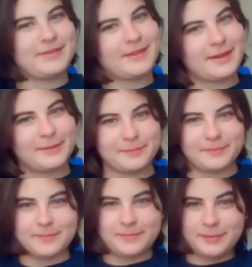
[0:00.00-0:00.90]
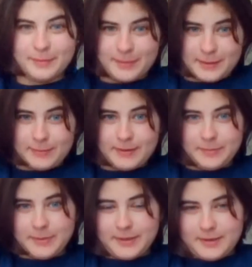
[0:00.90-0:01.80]
I'm probably
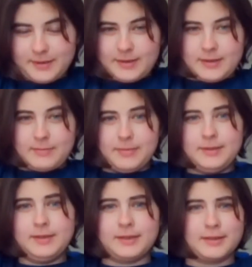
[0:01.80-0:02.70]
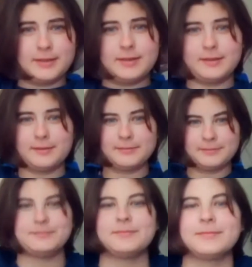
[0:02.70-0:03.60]
quite bad at explaining it
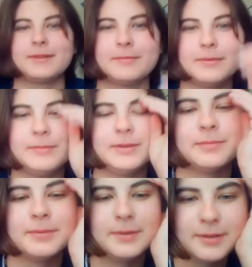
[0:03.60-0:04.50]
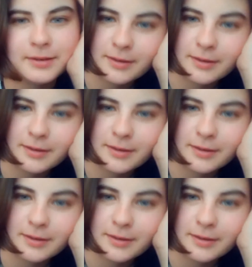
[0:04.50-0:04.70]
at the moment, but